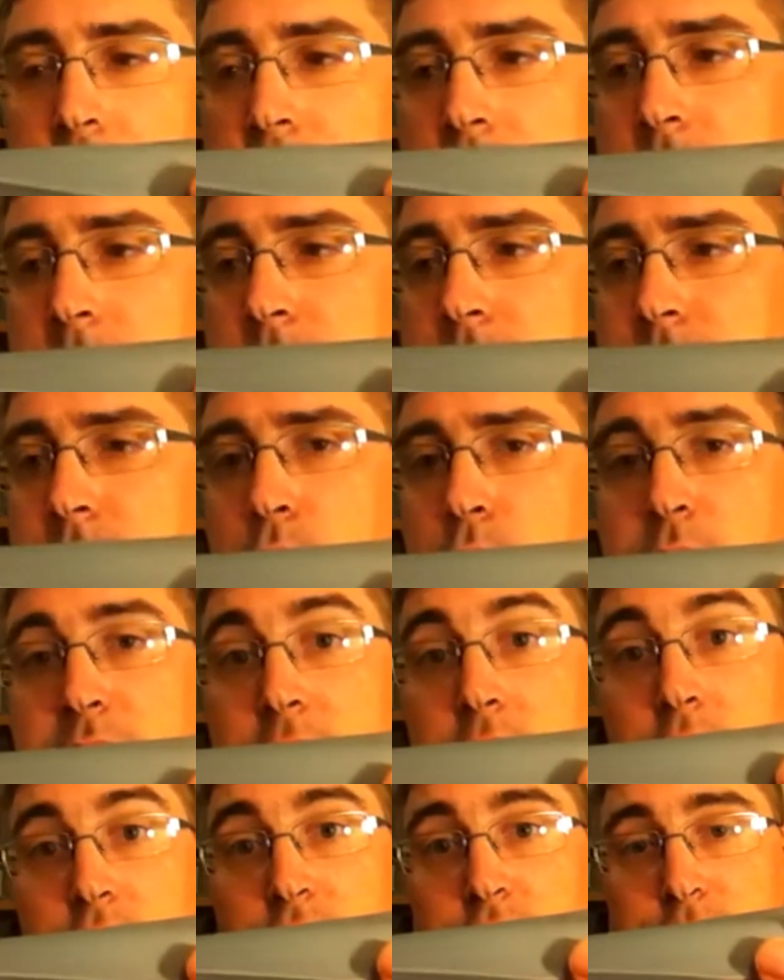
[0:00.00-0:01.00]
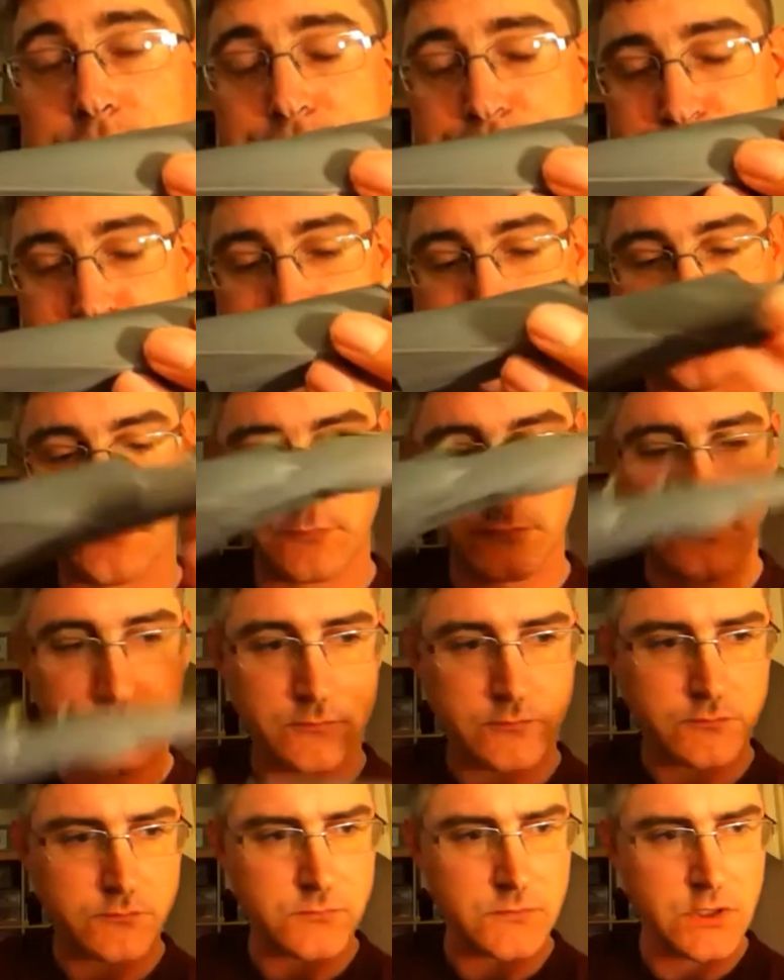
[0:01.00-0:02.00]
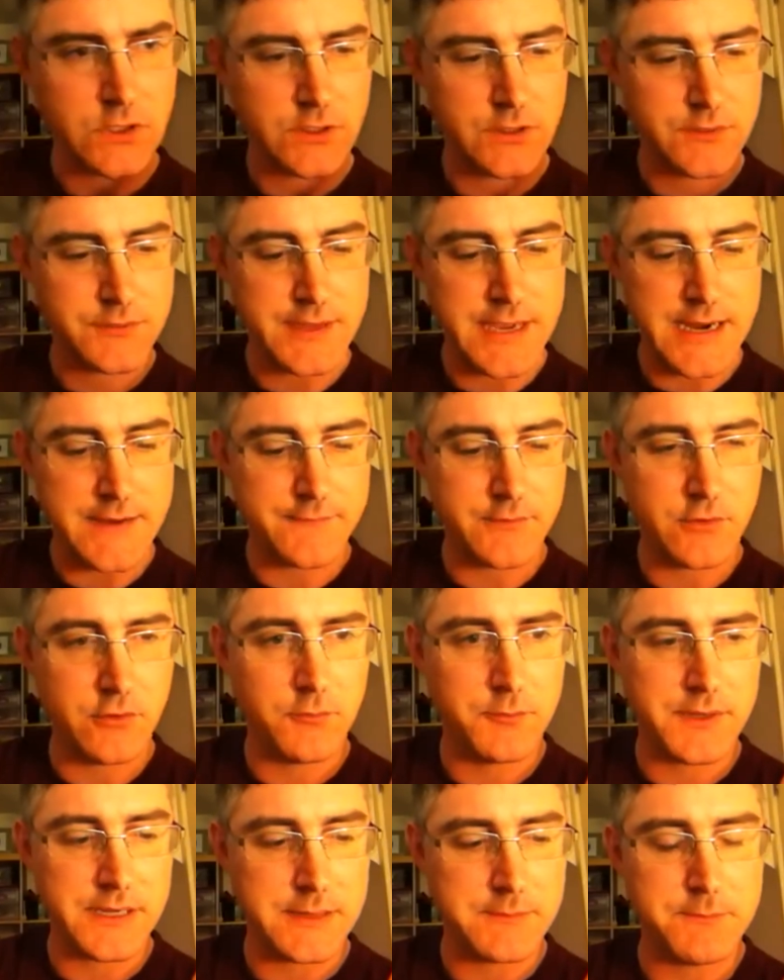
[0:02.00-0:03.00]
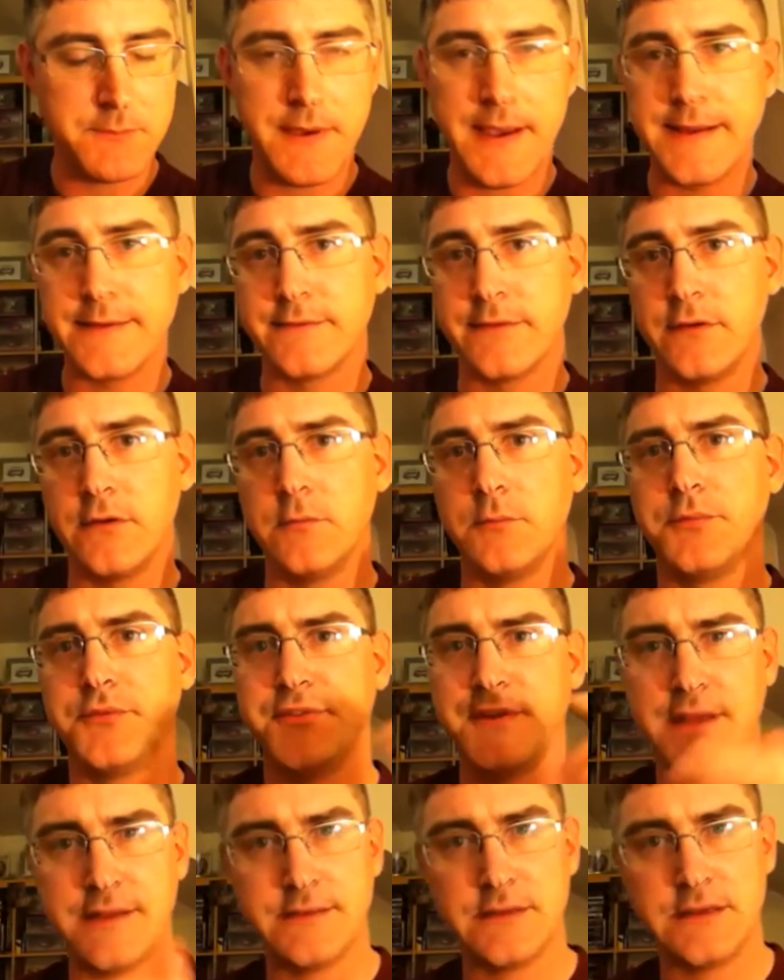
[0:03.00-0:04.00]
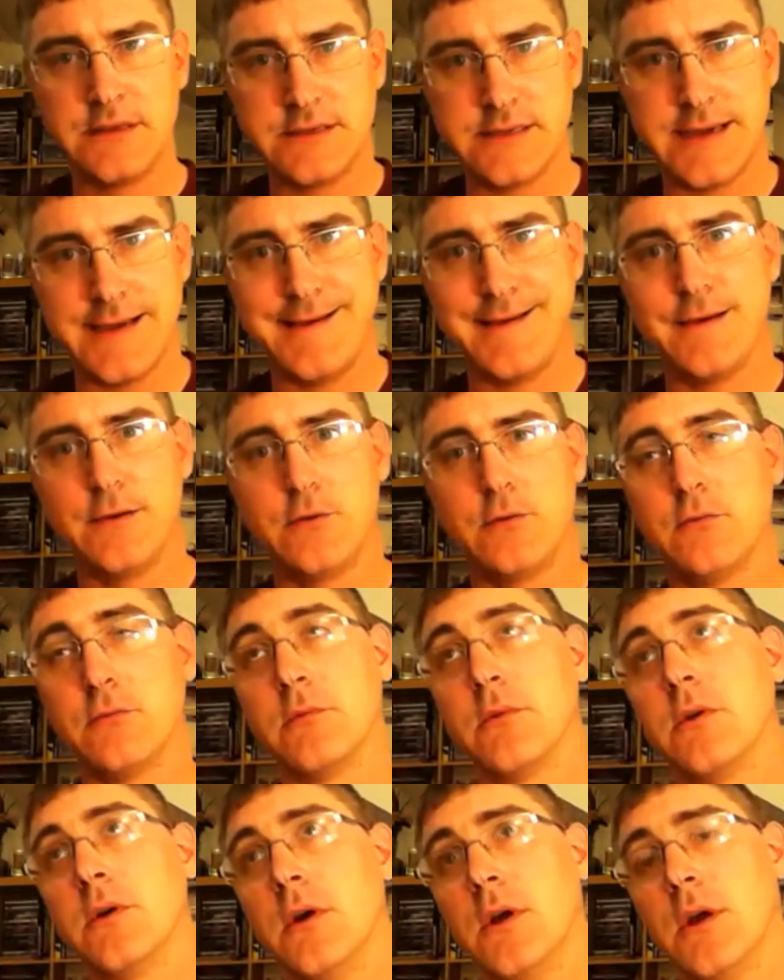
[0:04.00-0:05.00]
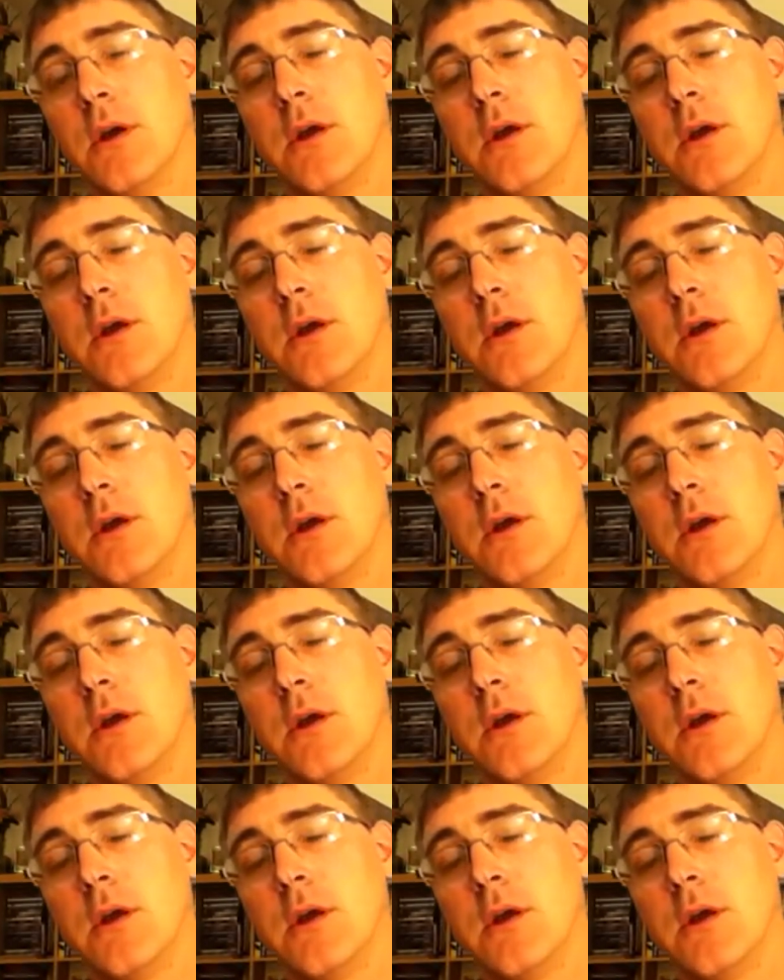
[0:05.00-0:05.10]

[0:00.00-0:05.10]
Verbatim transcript: Uh, the wheels, they've all been painted up, sanded down,